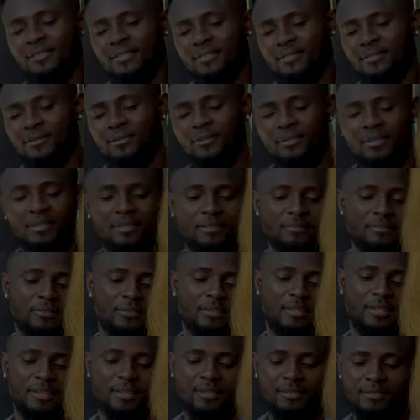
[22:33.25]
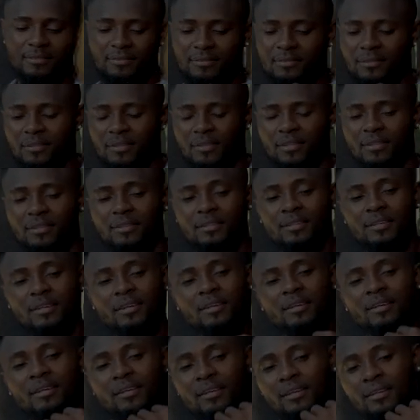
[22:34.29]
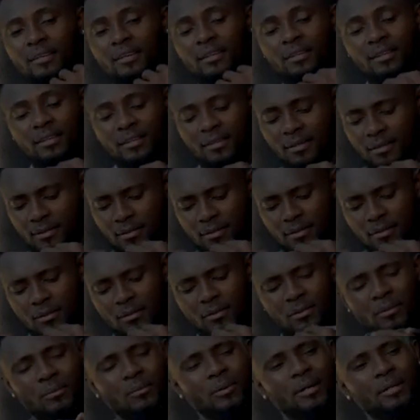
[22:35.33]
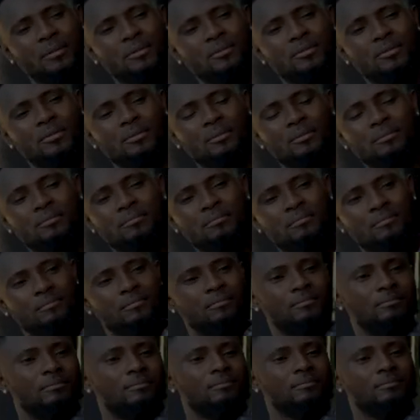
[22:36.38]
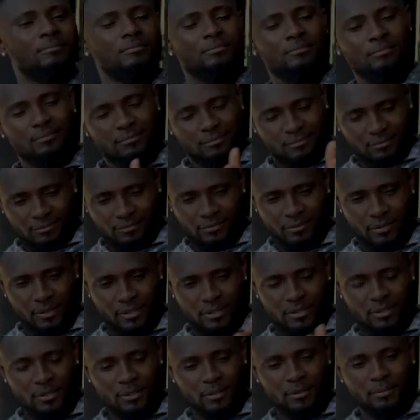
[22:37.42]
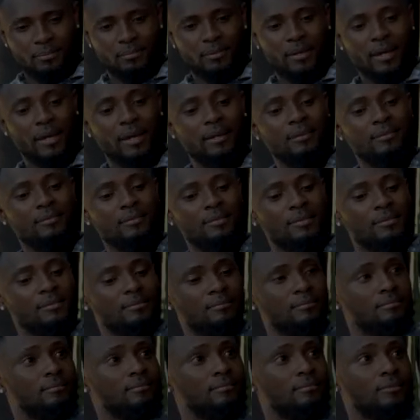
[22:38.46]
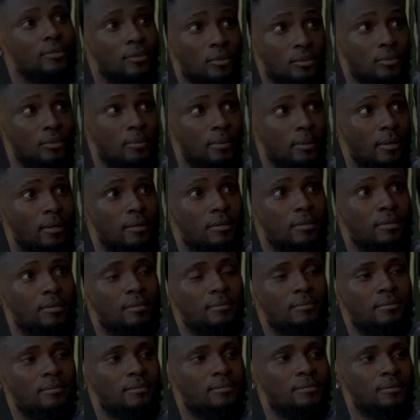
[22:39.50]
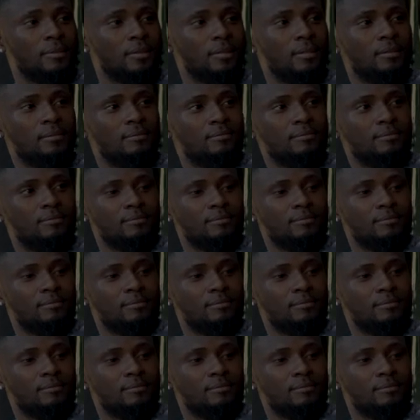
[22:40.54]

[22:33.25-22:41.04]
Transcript: There's no need for that, okay? You know what? Why don't you freshen up and go to bed, okay?